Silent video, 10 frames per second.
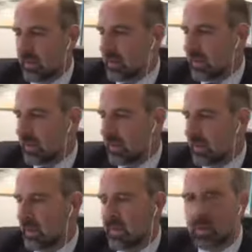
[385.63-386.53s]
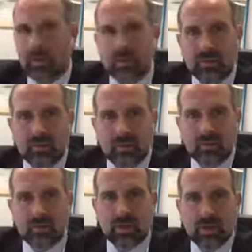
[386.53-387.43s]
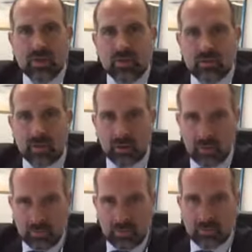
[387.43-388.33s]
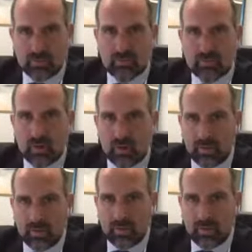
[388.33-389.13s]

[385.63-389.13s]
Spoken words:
the surgery, you're in hospital either